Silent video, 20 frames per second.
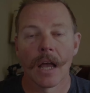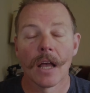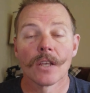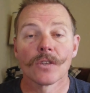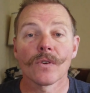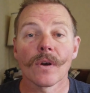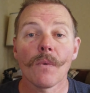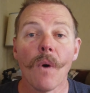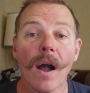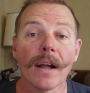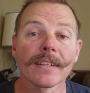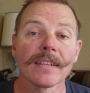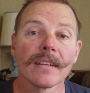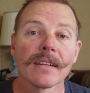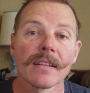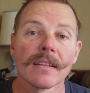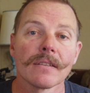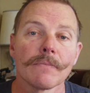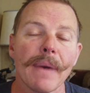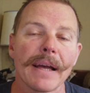So I walked
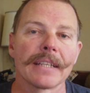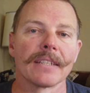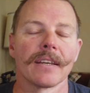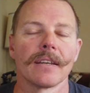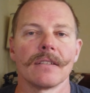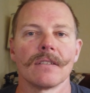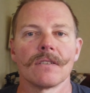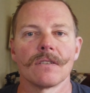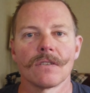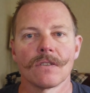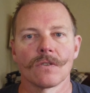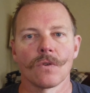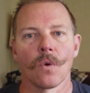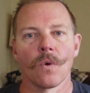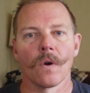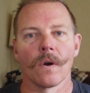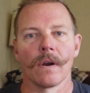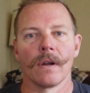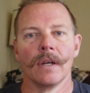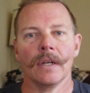into this Mexican
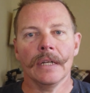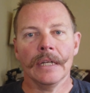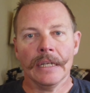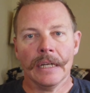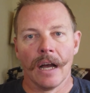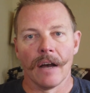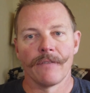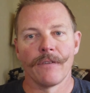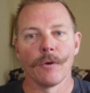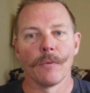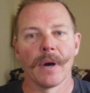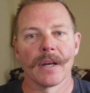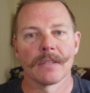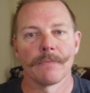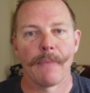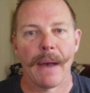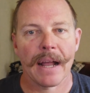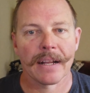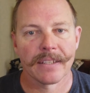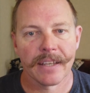store a few months
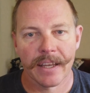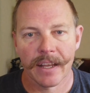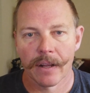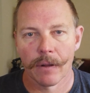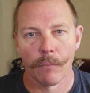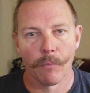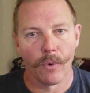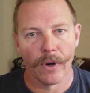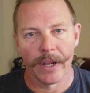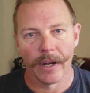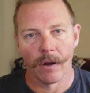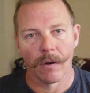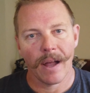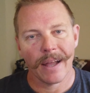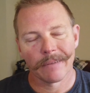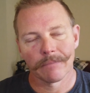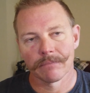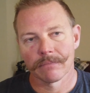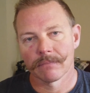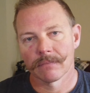back to get a burrito.
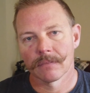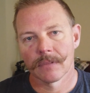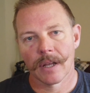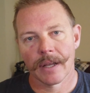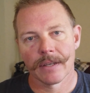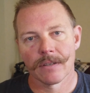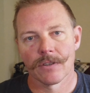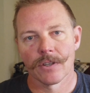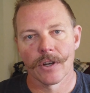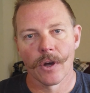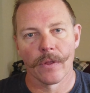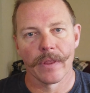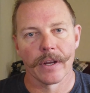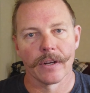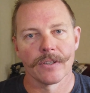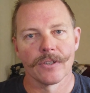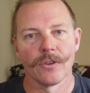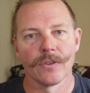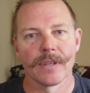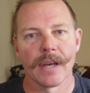I used to go there
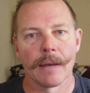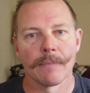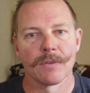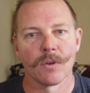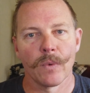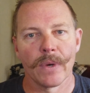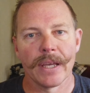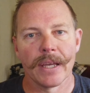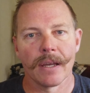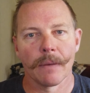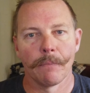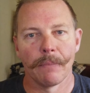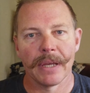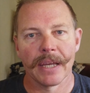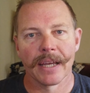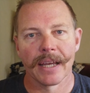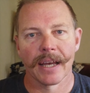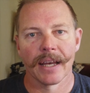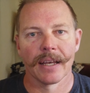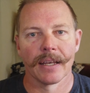2 times a week
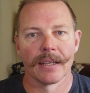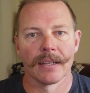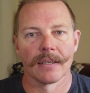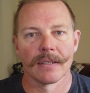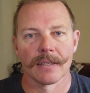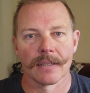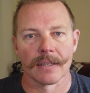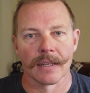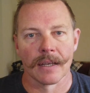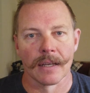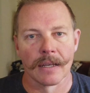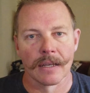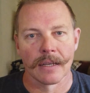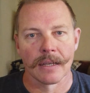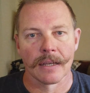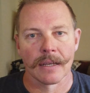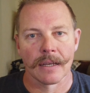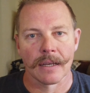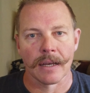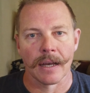because
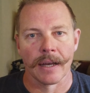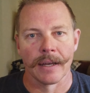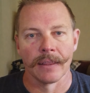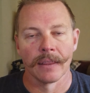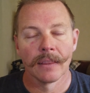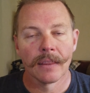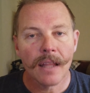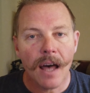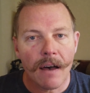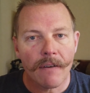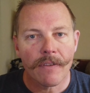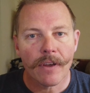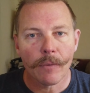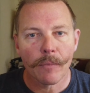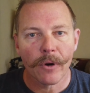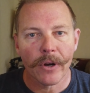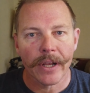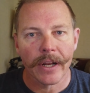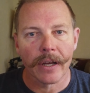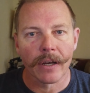I love their
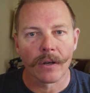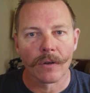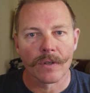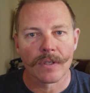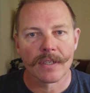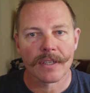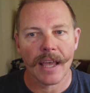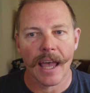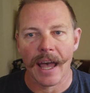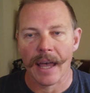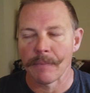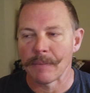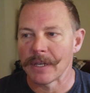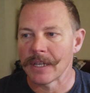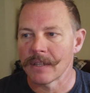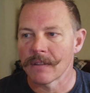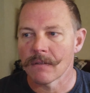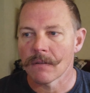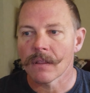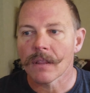burritos. I
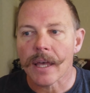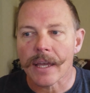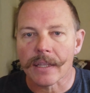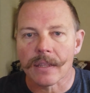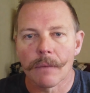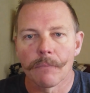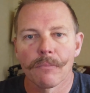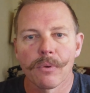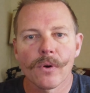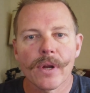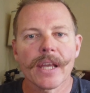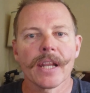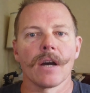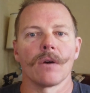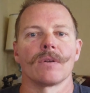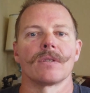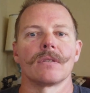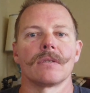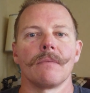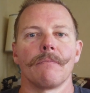mean, like the
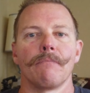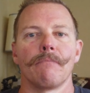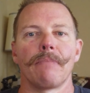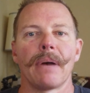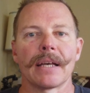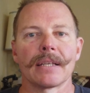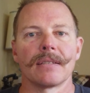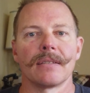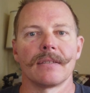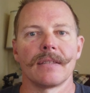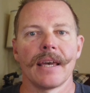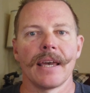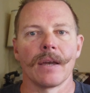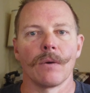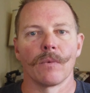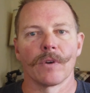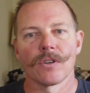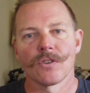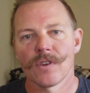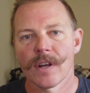burrito, it's the best thing
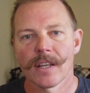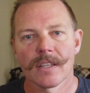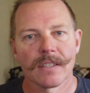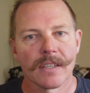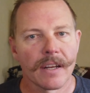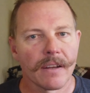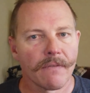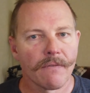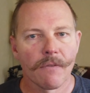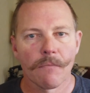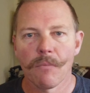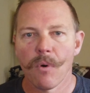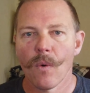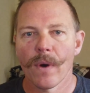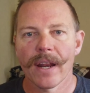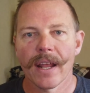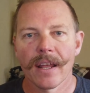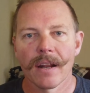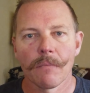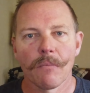when you're transiting from
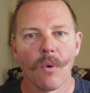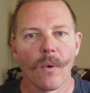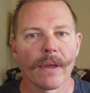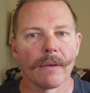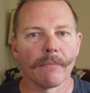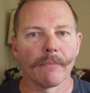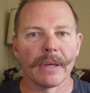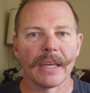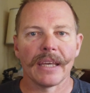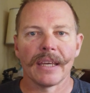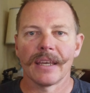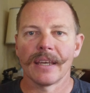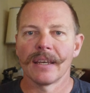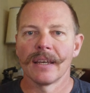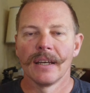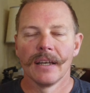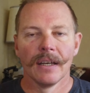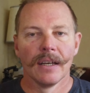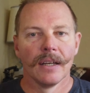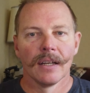point A to point B.
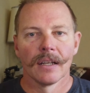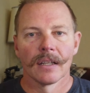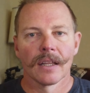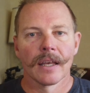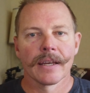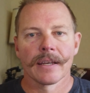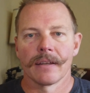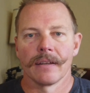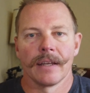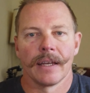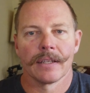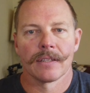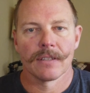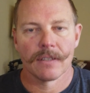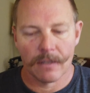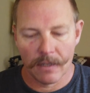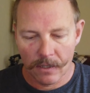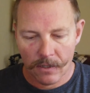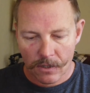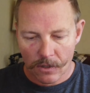Like
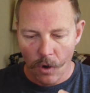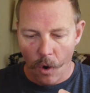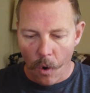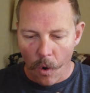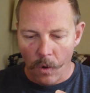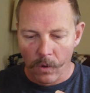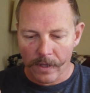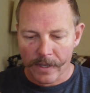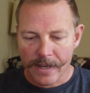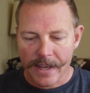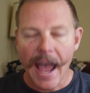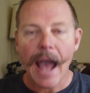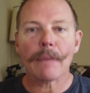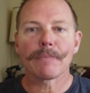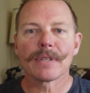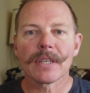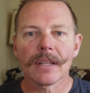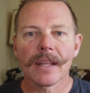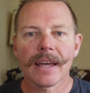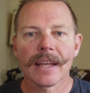it's the whole
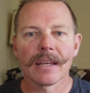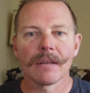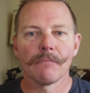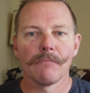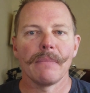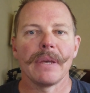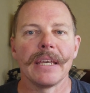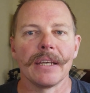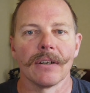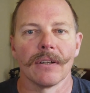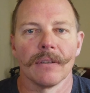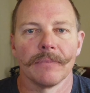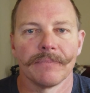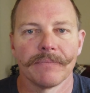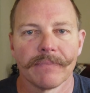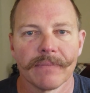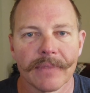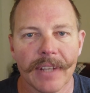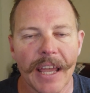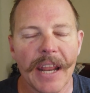encapsulated meal.
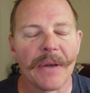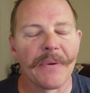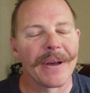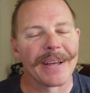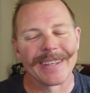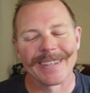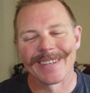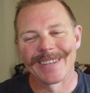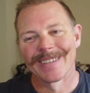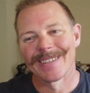Anyways,